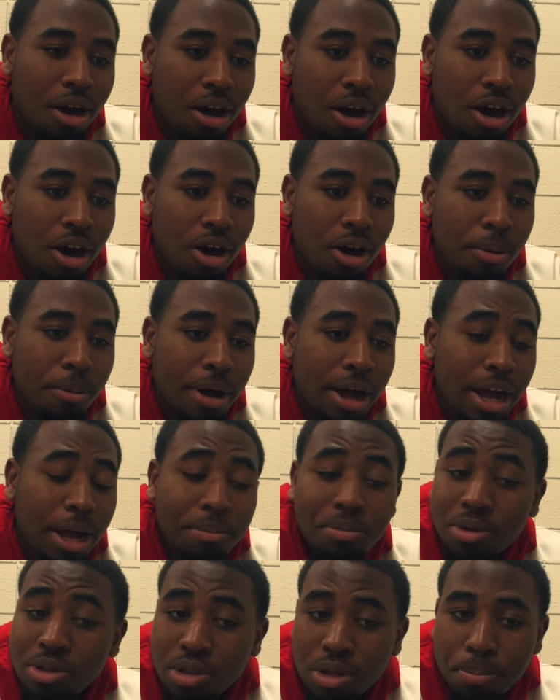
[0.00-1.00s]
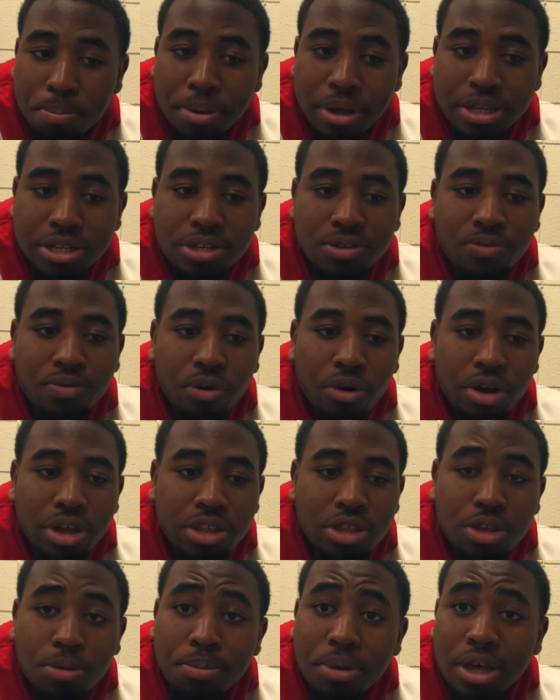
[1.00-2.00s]
I am going to pitch for
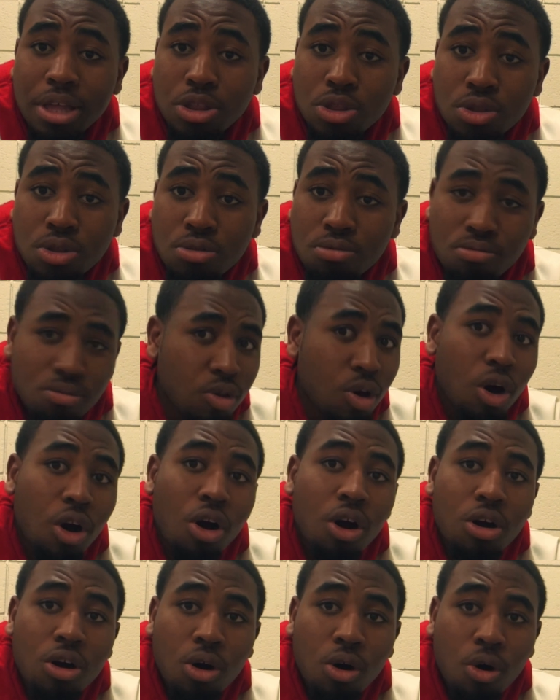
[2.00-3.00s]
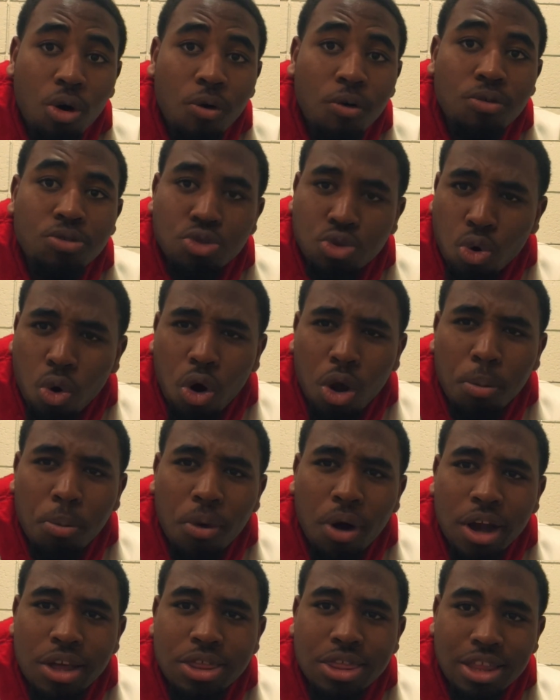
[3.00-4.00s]
it to be a dorm
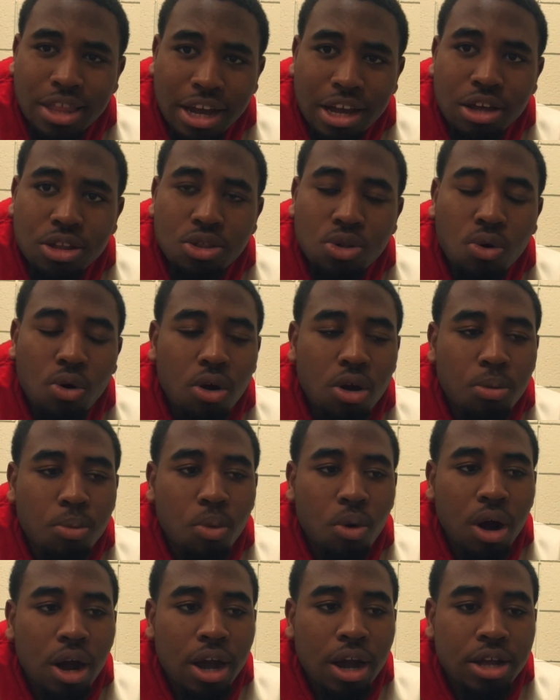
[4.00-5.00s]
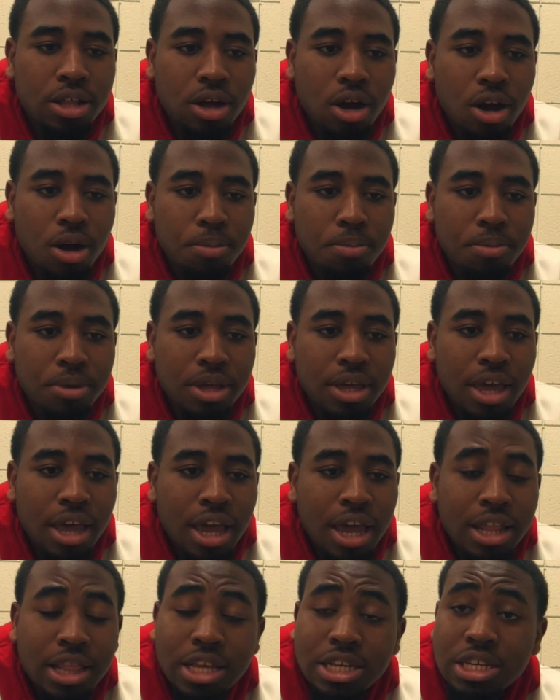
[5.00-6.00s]
wide, like a dorm wide
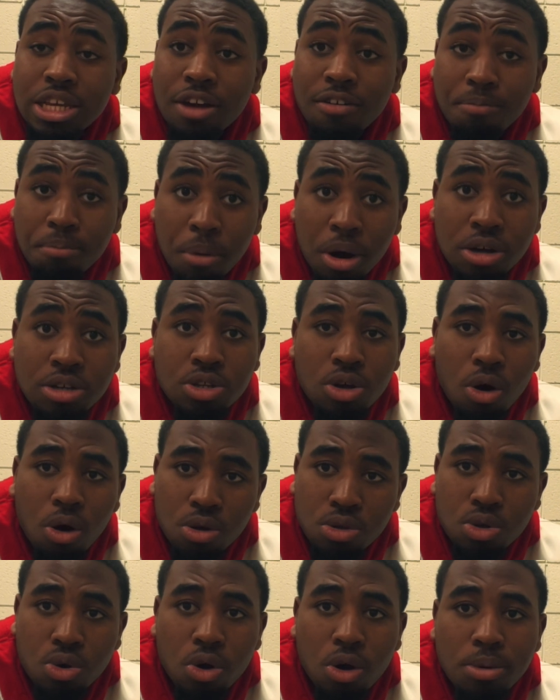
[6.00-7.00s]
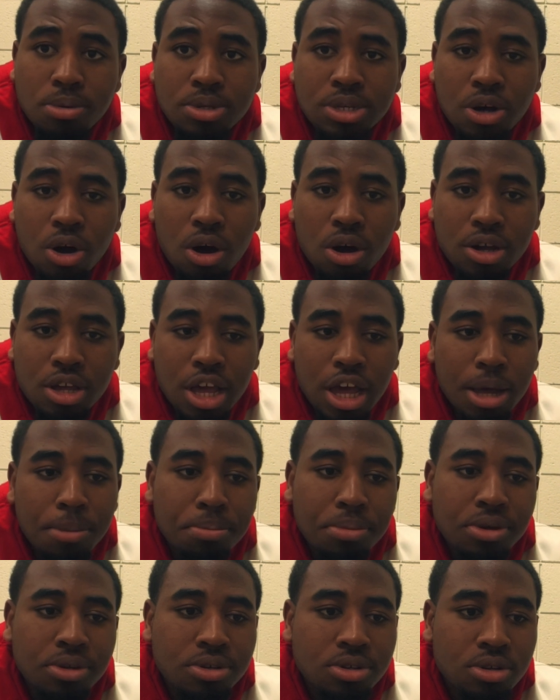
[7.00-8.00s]
initiative amongst all dorms on
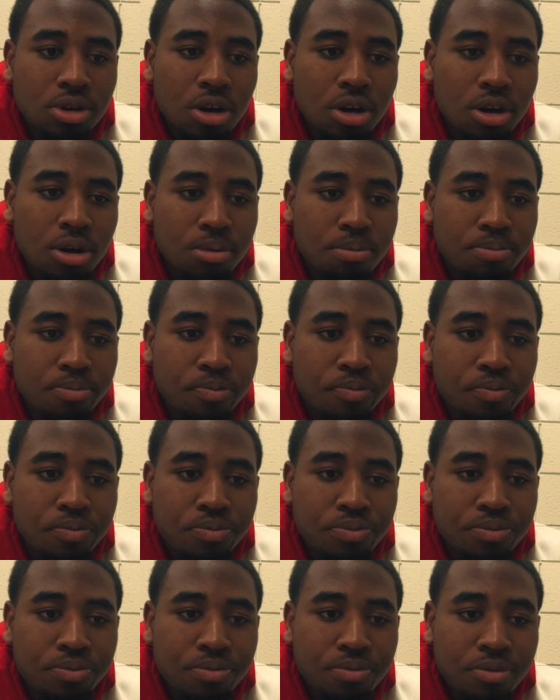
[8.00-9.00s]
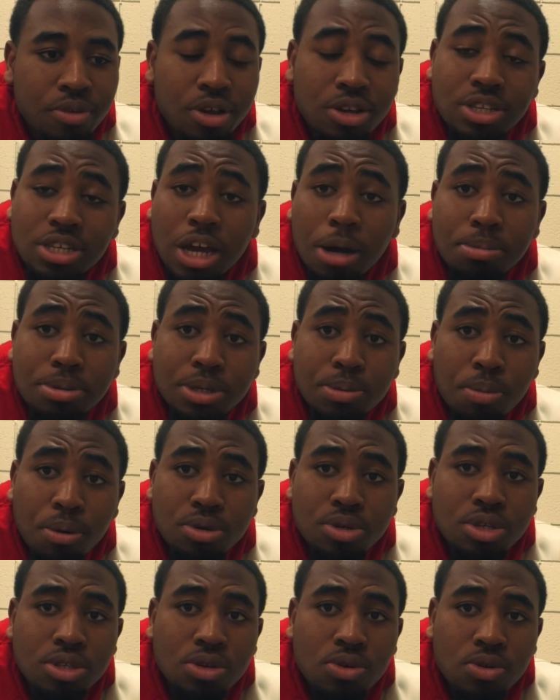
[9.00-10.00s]
campus, because it helps
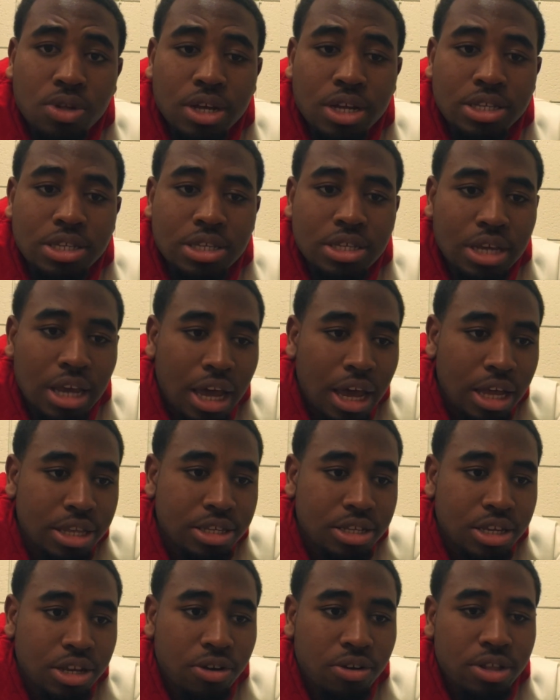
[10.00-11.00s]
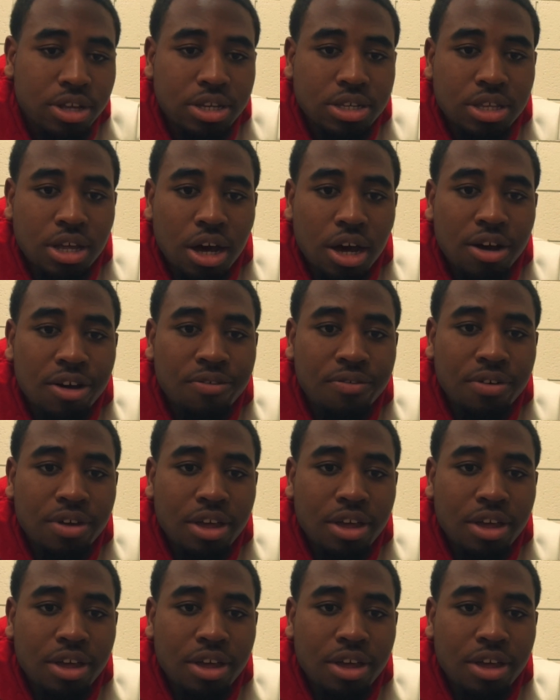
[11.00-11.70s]
both students and security staff.